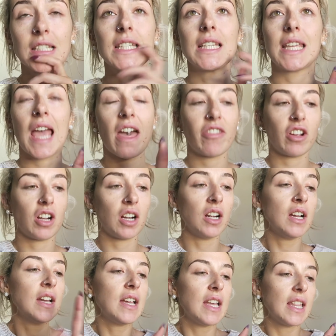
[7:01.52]
together
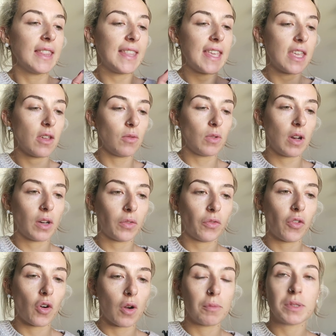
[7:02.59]
the unit
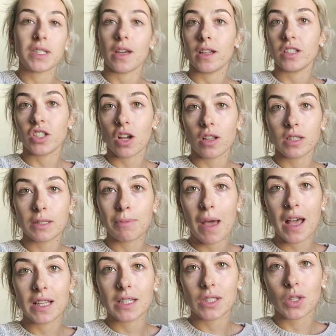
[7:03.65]
for beside John's
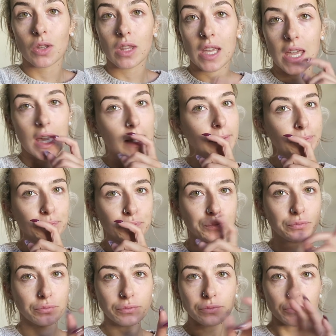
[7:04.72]
bed, so the
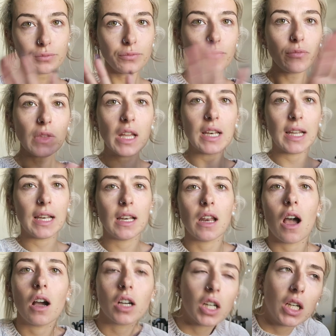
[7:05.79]
little
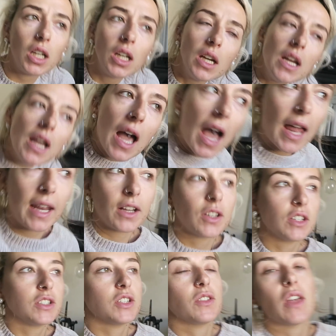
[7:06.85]
locker, and I'm
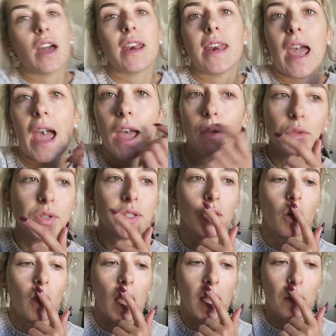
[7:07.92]
gonna do that now,
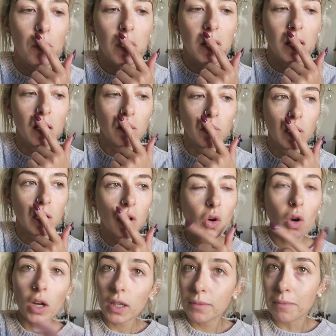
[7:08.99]
so I will
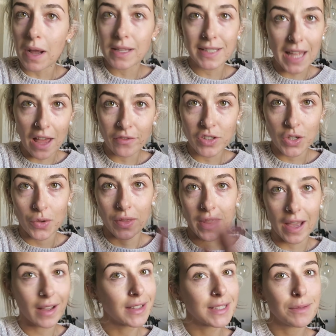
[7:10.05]
record myself doing
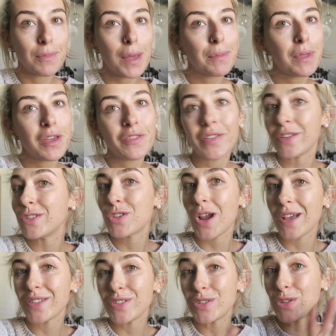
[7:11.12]
that because it might be of
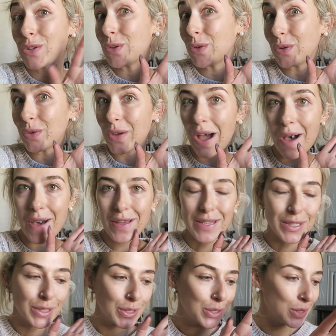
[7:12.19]
interest to you
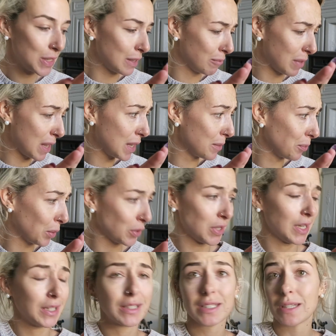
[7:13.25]
guys to see me
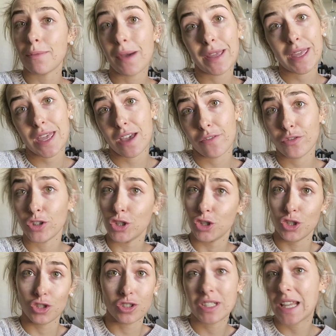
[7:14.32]
putting some IKEA
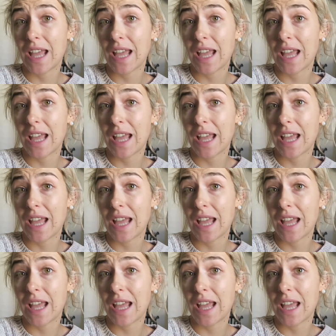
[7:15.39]
furniture